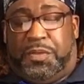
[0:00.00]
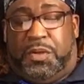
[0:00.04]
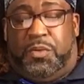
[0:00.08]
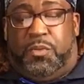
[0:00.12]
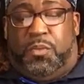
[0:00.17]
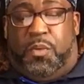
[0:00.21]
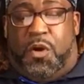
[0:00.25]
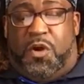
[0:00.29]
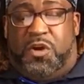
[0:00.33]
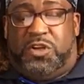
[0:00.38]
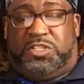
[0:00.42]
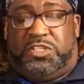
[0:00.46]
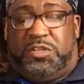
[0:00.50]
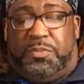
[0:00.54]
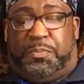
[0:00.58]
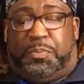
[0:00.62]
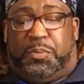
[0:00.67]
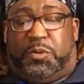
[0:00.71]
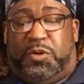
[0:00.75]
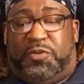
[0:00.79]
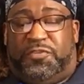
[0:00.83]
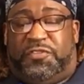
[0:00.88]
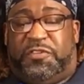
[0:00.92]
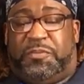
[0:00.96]
Where's the
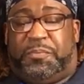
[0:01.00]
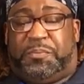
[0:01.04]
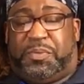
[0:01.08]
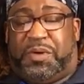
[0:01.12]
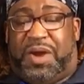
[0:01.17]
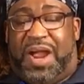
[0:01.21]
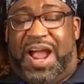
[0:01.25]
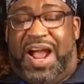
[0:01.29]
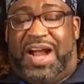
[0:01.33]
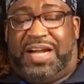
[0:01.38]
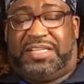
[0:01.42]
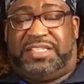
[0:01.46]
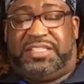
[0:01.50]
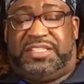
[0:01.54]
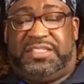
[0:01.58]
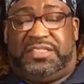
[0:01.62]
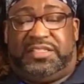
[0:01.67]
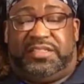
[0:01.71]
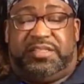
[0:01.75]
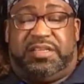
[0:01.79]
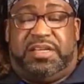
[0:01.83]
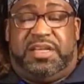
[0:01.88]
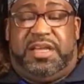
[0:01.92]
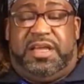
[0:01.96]
proof of
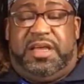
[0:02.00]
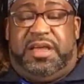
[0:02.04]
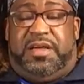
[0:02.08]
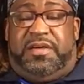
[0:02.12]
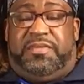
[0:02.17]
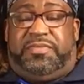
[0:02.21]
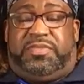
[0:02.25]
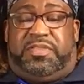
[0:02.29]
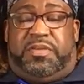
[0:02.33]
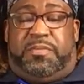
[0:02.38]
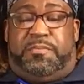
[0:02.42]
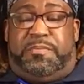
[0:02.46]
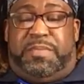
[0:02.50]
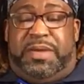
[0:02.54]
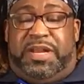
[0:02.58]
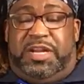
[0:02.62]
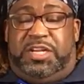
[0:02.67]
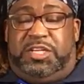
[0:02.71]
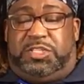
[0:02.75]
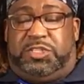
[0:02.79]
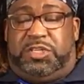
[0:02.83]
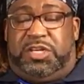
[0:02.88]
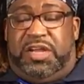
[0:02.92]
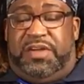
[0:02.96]
practice? The
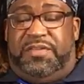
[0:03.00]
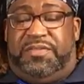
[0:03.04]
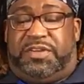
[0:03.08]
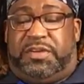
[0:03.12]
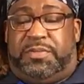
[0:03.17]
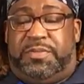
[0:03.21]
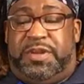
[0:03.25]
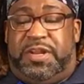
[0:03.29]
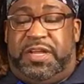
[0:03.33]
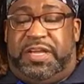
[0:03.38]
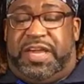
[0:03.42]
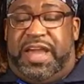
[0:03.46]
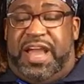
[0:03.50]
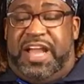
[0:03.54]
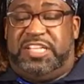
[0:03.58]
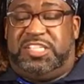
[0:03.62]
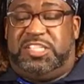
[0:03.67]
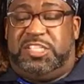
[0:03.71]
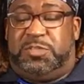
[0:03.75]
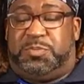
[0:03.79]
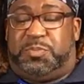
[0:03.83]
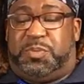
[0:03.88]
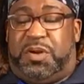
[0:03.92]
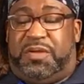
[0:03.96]
Ministry of Communications
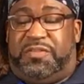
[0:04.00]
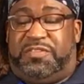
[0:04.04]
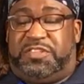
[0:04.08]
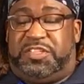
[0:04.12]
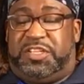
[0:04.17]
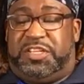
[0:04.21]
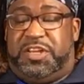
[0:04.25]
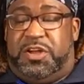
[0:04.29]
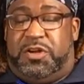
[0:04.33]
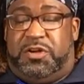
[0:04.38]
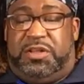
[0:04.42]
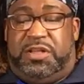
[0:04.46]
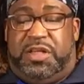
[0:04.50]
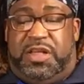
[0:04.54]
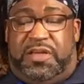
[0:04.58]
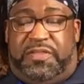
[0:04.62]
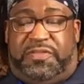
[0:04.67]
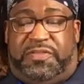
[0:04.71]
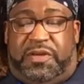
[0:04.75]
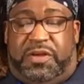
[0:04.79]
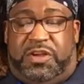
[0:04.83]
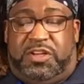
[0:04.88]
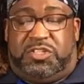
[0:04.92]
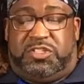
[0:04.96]
has previously noted
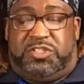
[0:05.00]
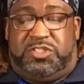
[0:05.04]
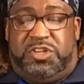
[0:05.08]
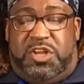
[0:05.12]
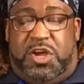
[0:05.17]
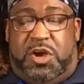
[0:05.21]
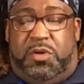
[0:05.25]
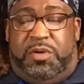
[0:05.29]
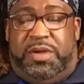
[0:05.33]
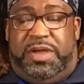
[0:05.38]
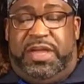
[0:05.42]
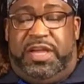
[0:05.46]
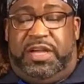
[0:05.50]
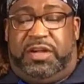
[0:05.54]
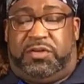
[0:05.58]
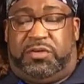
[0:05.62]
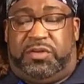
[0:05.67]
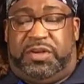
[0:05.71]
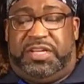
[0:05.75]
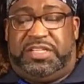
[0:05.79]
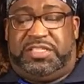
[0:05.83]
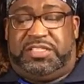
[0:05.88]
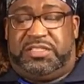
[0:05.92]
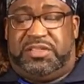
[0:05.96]
that there is no
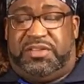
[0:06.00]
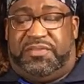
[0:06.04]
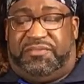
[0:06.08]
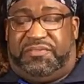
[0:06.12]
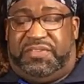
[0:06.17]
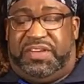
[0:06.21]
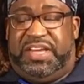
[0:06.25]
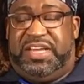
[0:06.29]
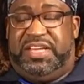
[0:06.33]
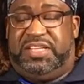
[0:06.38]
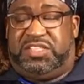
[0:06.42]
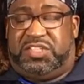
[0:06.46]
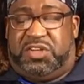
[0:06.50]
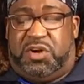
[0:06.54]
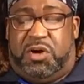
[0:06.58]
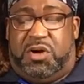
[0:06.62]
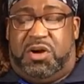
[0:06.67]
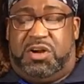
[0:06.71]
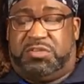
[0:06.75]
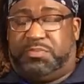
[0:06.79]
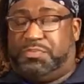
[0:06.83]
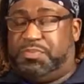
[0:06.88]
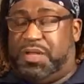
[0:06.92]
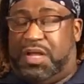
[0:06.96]
increase in the fees,
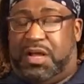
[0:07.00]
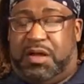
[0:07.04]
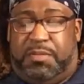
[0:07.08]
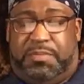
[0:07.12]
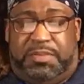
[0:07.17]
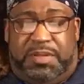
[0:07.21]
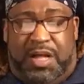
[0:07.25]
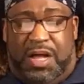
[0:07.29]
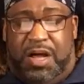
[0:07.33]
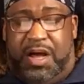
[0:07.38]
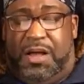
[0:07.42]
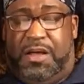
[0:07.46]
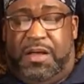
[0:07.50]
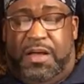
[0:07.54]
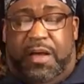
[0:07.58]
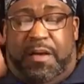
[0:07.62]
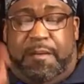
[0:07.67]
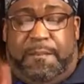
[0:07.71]
cards, blah, blah.